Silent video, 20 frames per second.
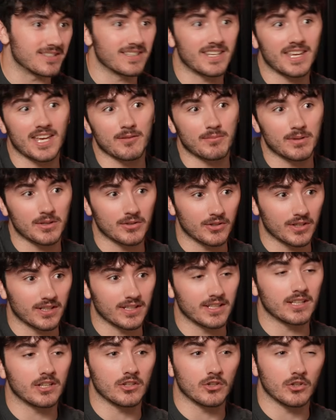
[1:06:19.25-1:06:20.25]
You can't be
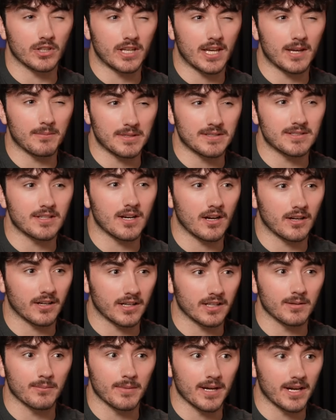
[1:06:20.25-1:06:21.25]
looking, you can't be
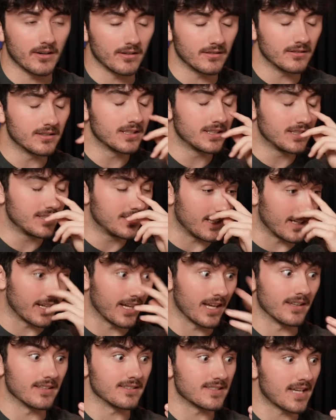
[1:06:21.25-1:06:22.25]
talking about,
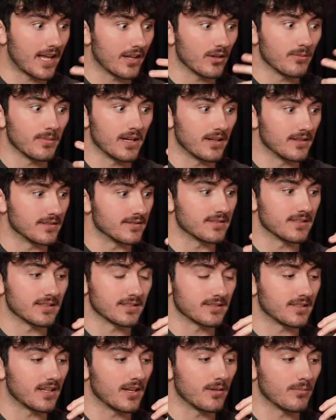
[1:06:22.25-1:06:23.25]
again, the Taliban is an
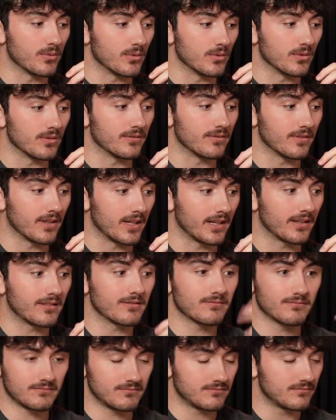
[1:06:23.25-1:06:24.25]
example of like
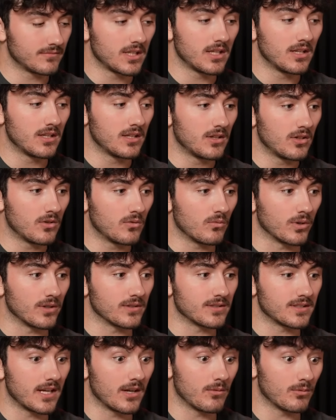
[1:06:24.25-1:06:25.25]
what you're
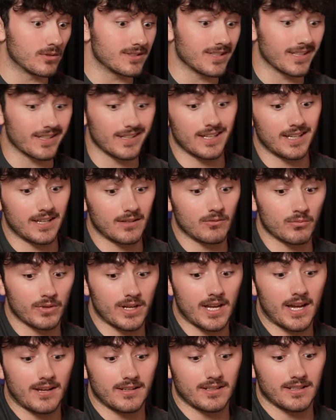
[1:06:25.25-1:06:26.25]
saying, where it's like,
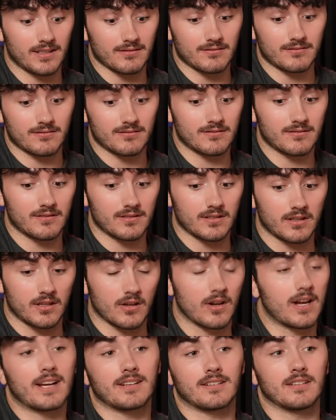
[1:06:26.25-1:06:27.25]
reality,
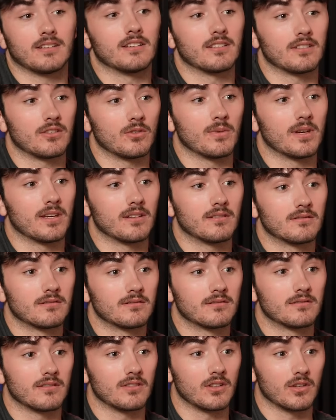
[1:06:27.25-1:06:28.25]
they're acting inhumane.
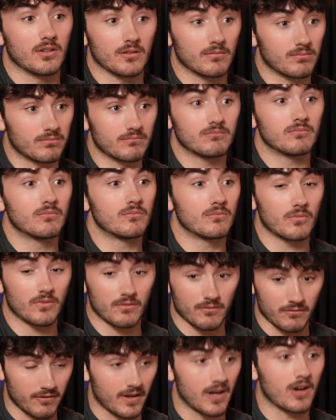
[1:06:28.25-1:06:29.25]
They're
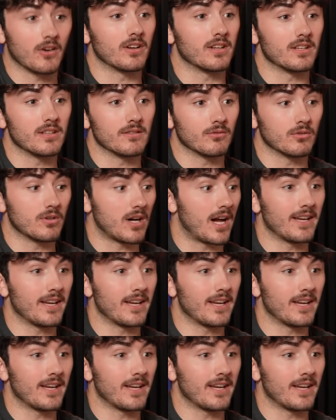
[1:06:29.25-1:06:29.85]
very evil.